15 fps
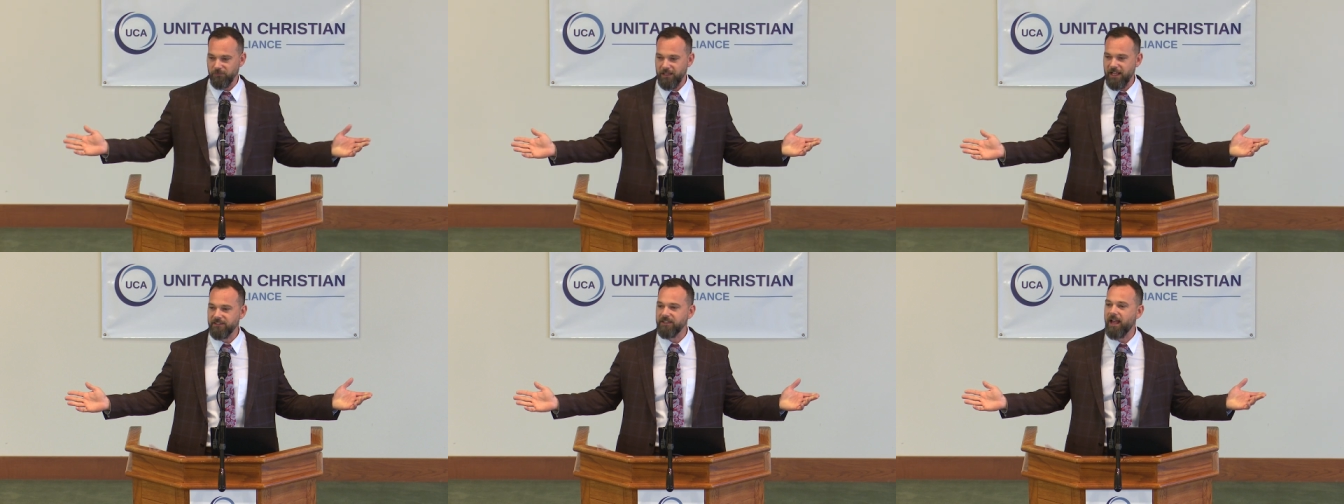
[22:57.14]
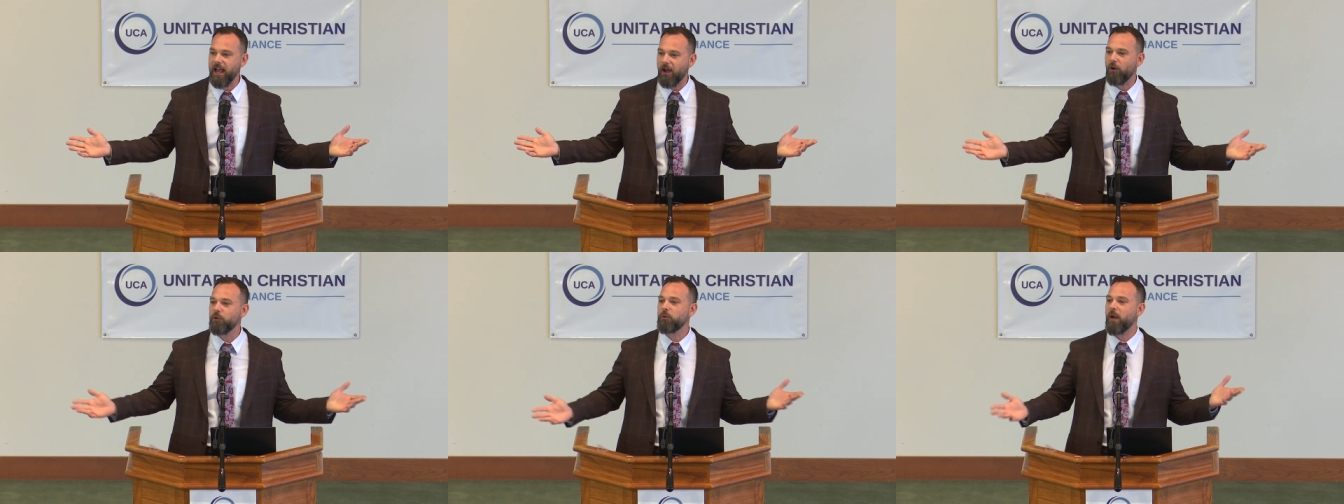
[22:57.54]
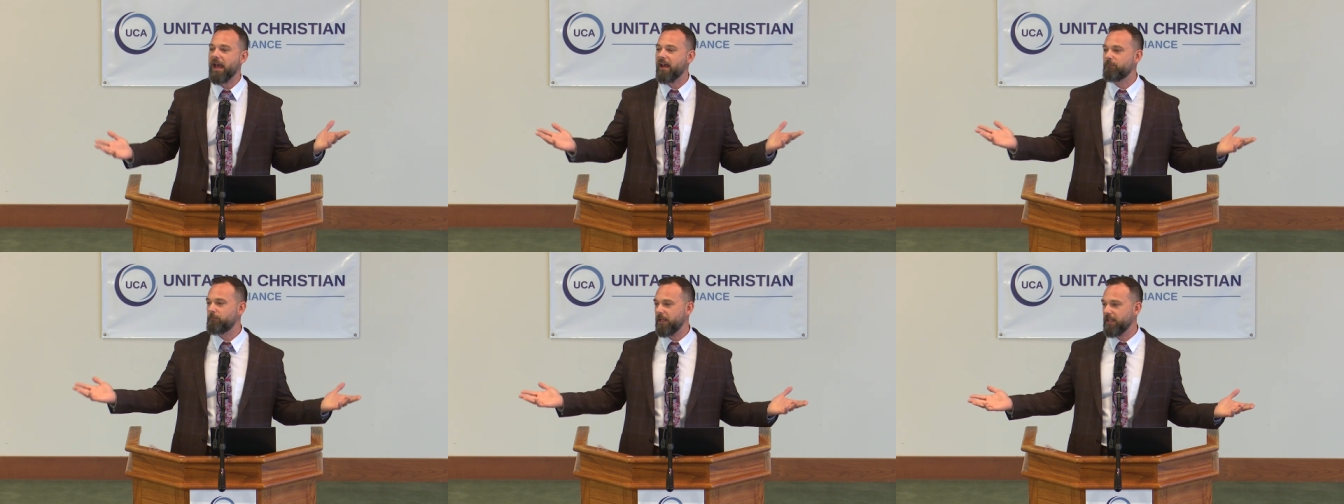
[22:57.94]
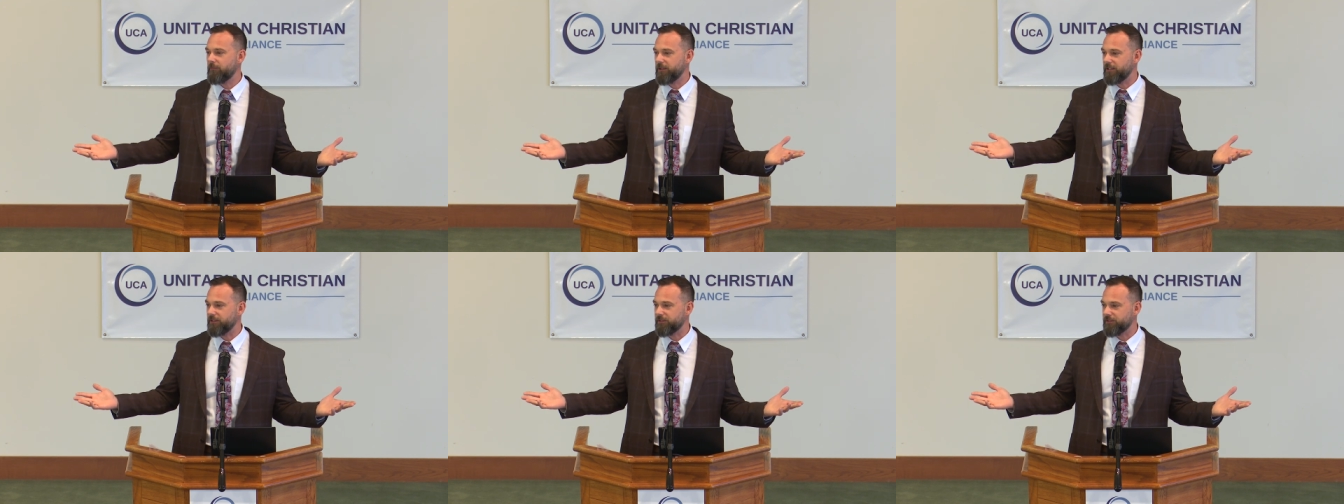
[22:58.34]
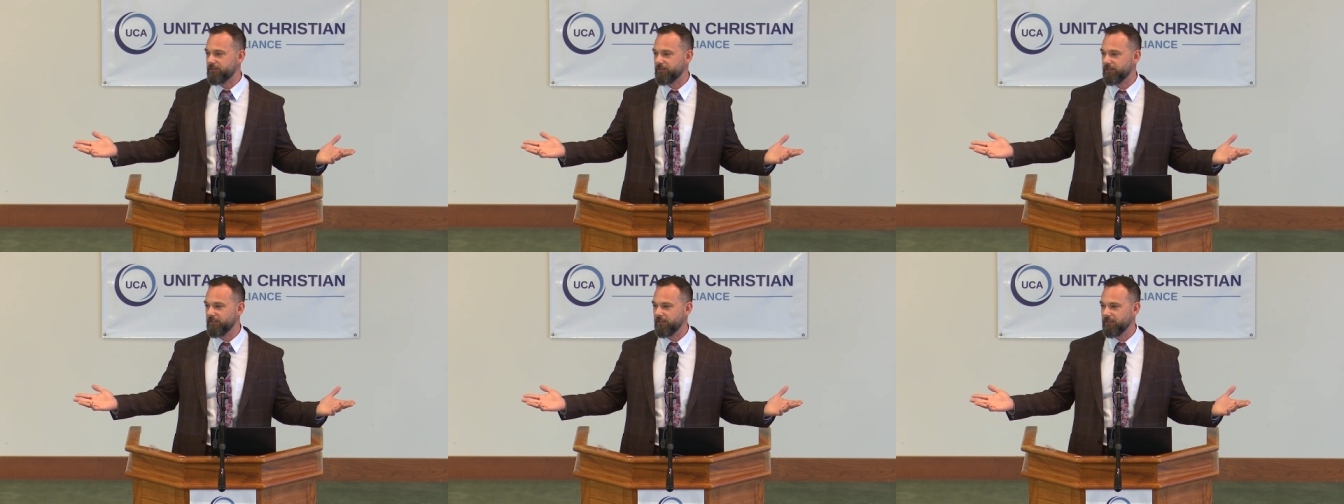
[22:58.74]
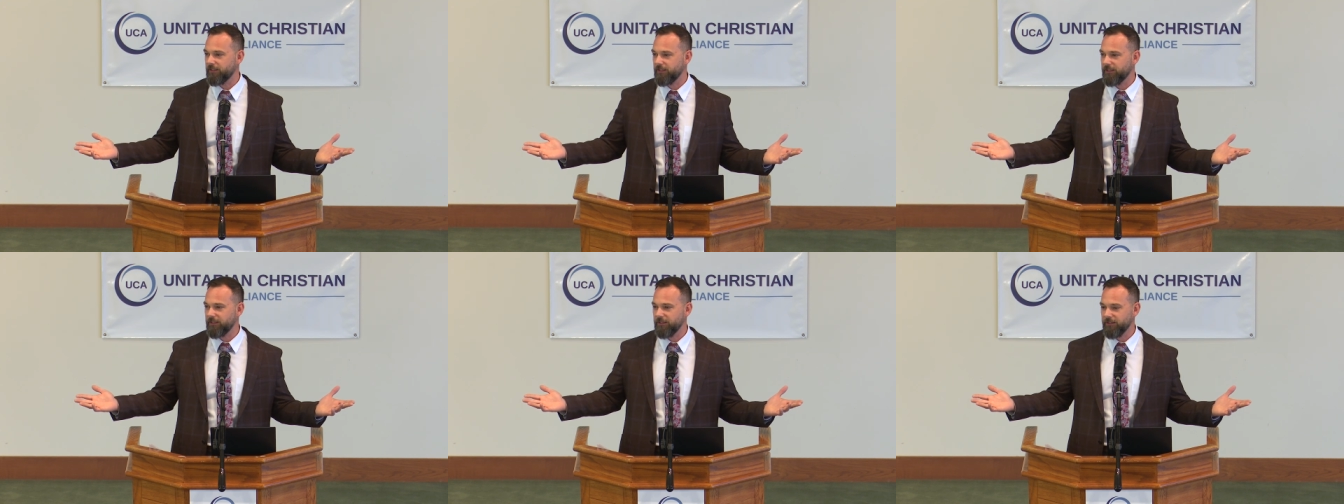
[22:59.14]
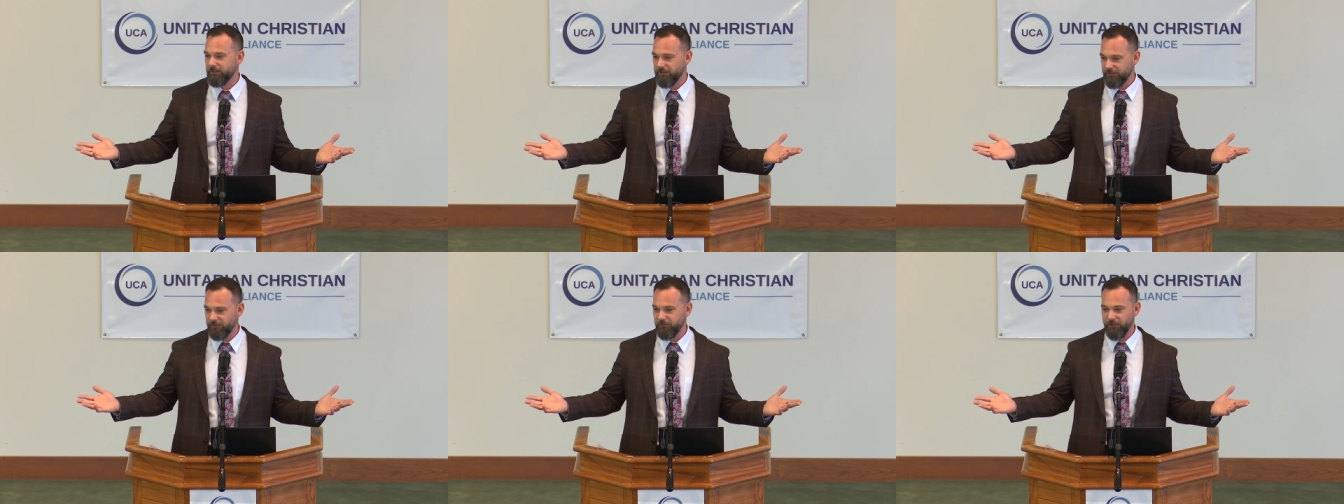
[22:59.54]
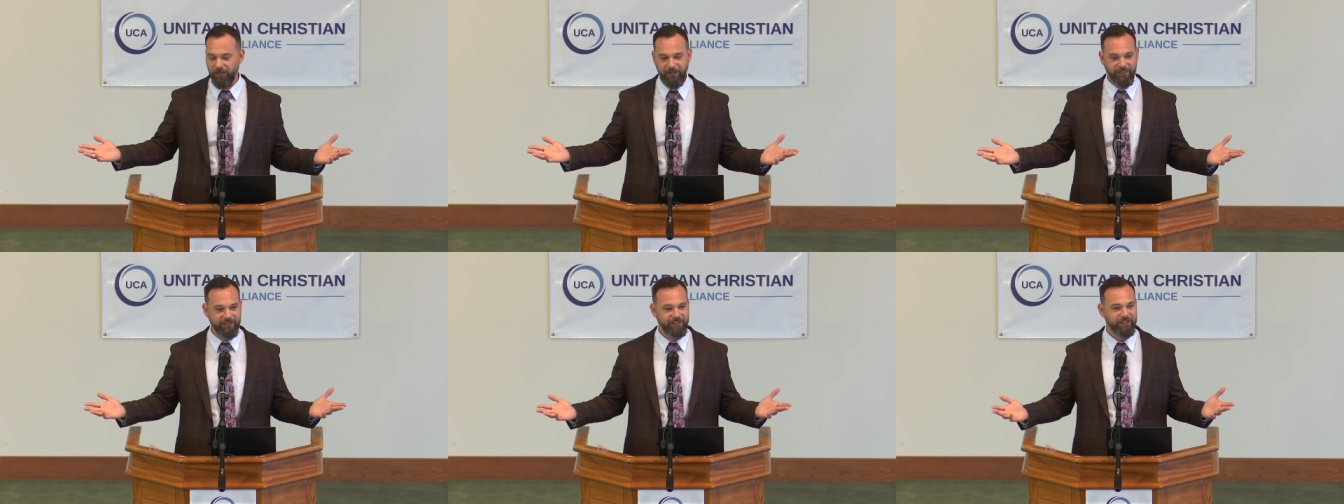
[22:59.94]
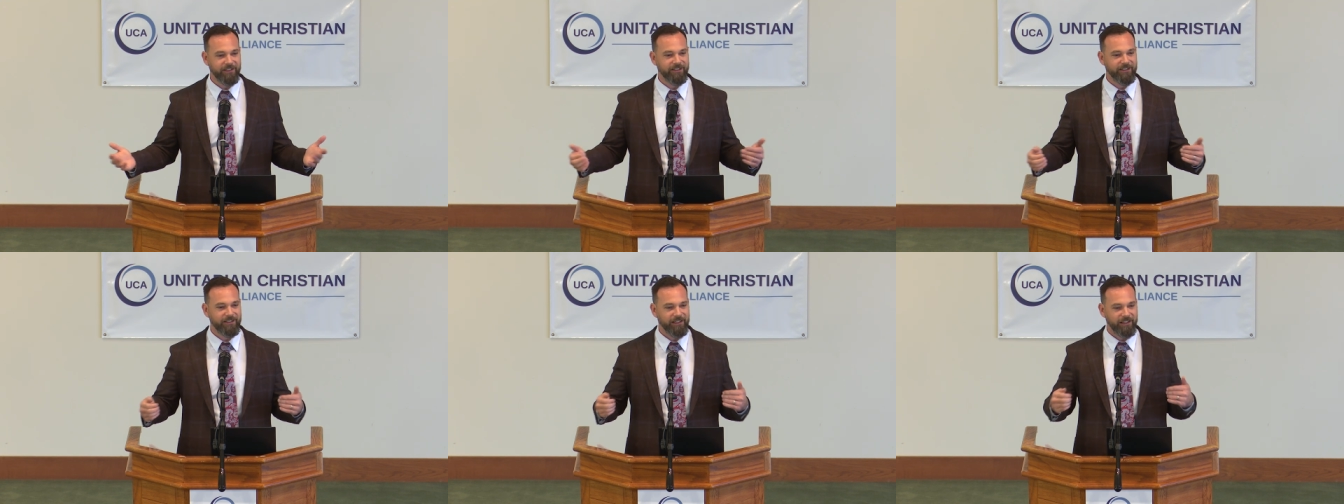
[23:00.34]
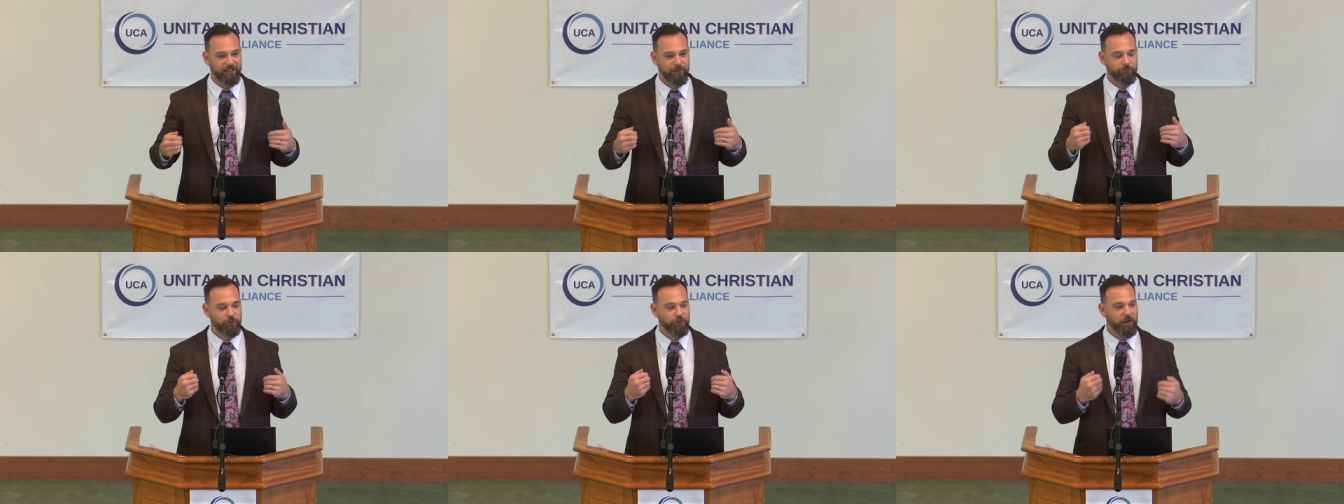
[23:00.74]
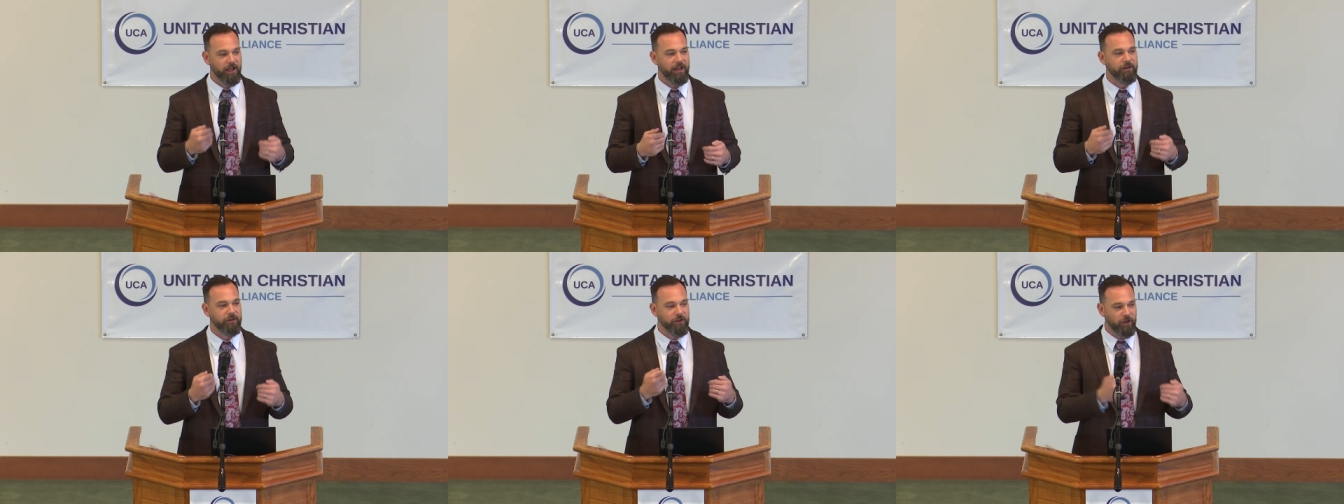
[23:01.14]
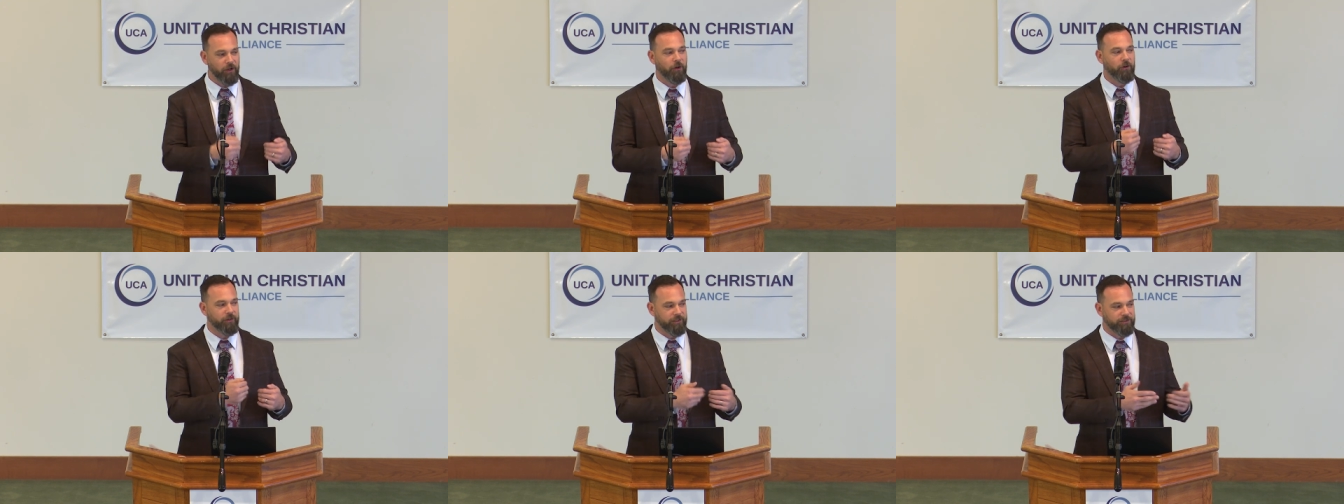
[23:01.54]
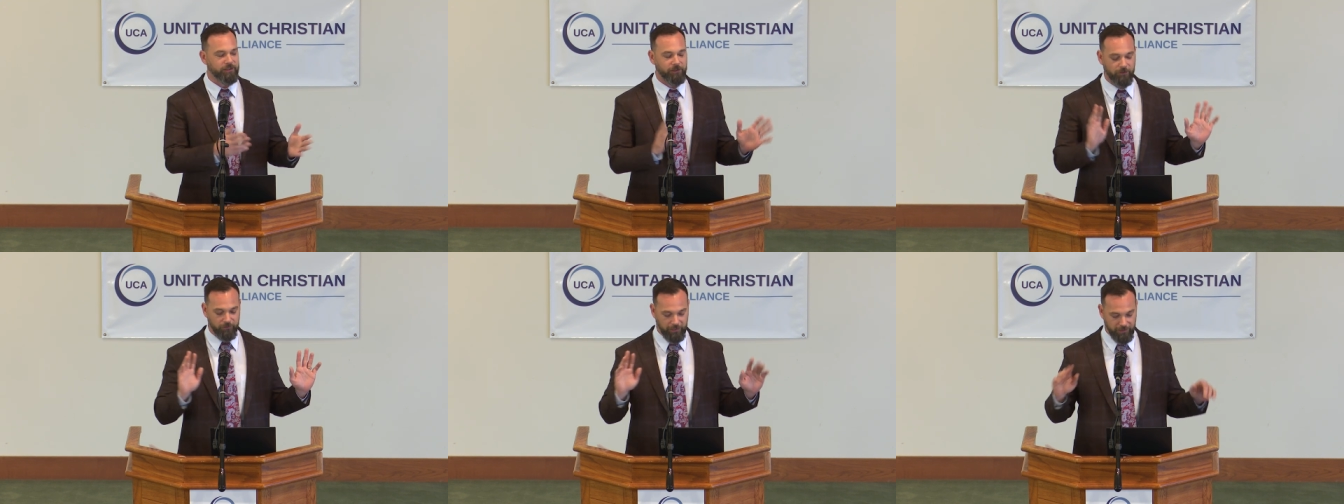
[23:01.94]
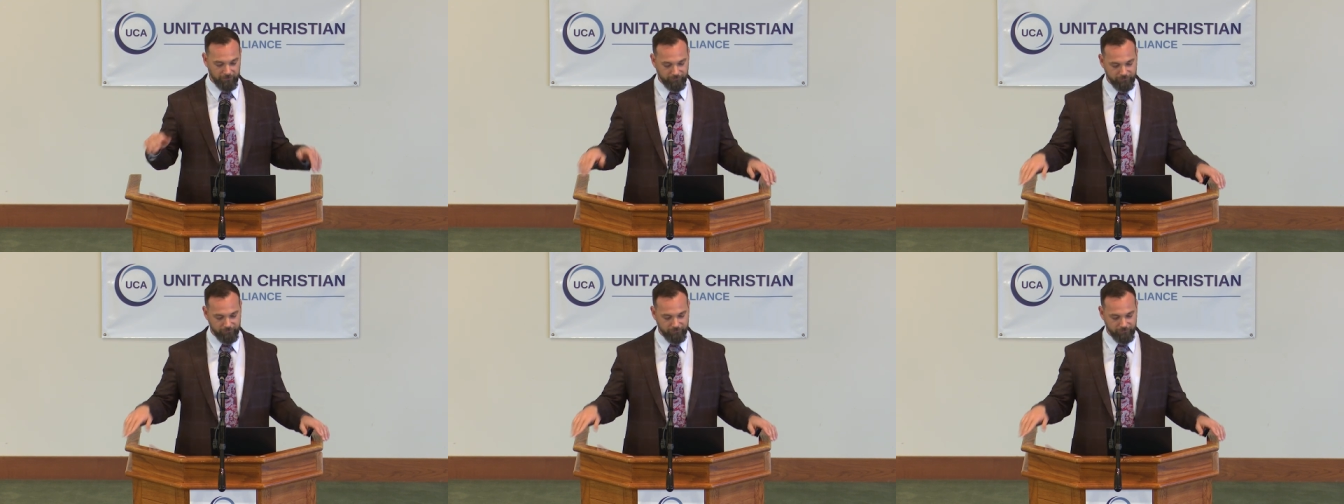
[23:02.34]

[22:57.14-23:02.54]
That's how you have babies, right? If you're not known until. Okay,